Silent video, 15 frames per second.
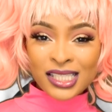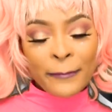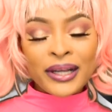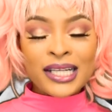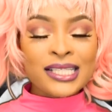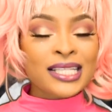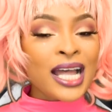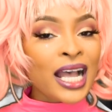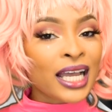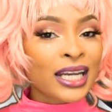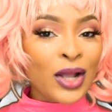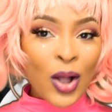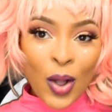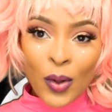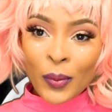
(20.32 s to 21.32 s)
but it's not
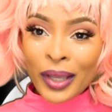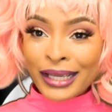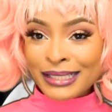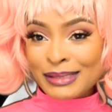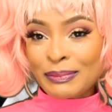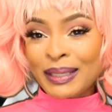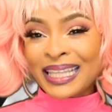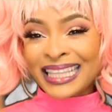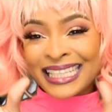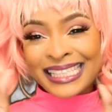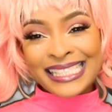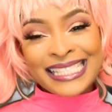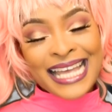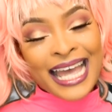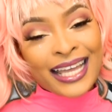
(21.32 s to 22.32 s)
gonna always be the
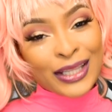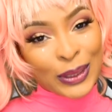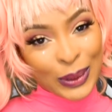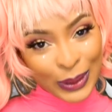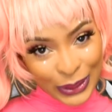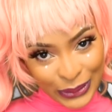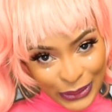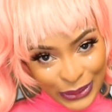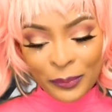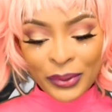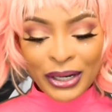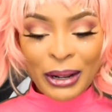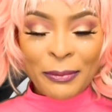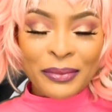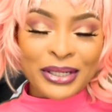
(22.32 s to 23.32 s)
exact look.
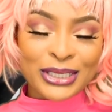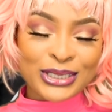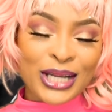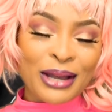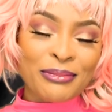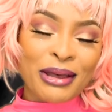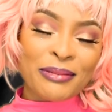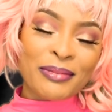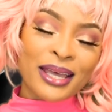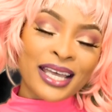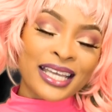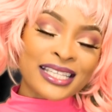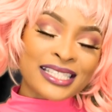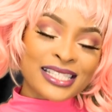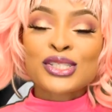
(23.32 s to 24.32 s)
But I'm gonna try my
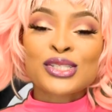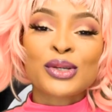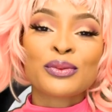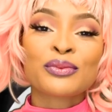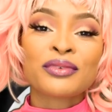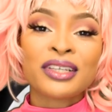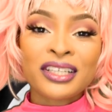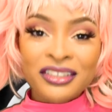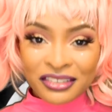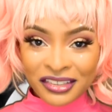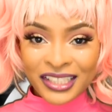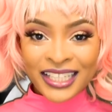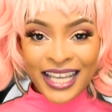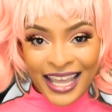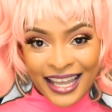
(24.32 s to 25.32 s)
best to
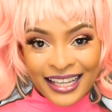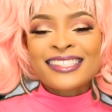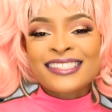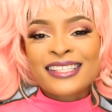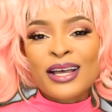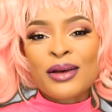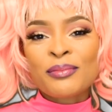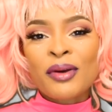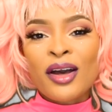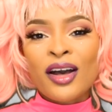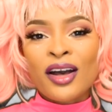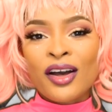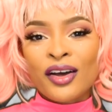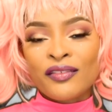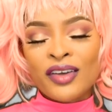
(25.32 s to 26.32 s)
recreate some
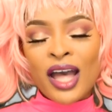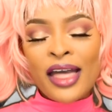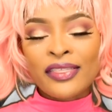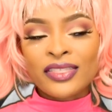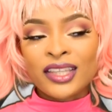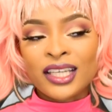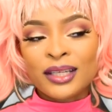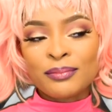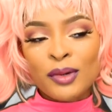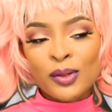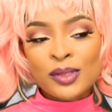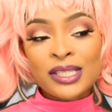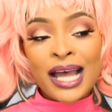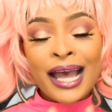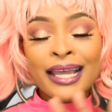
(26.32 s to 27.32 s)
of the
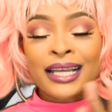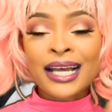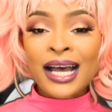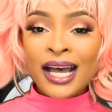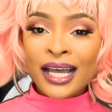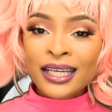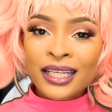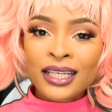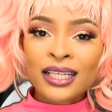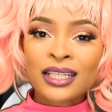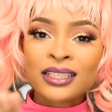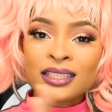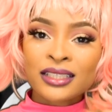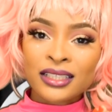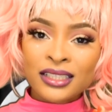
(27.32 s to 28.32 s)
most iconic
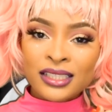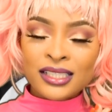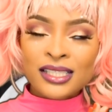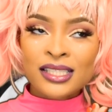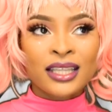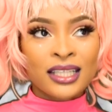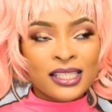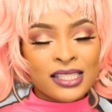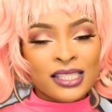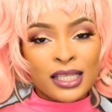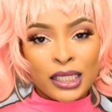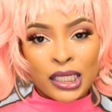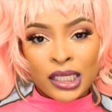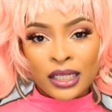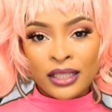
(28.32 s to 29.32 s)
looks this
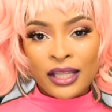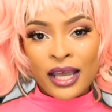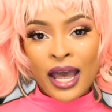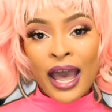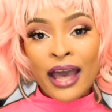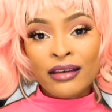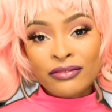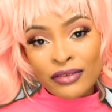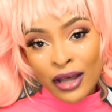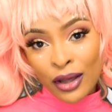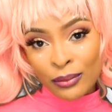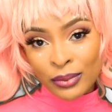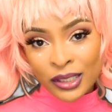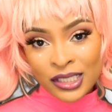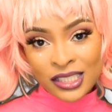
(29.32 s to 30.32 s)
year that I
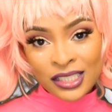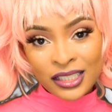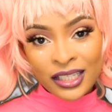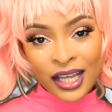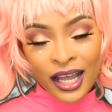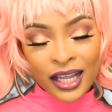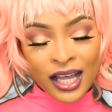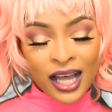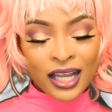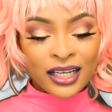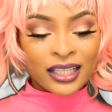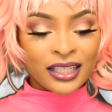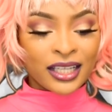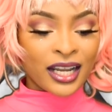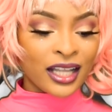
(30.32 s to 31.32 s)
found personally
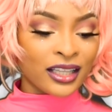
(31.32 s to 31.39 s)
iconic that I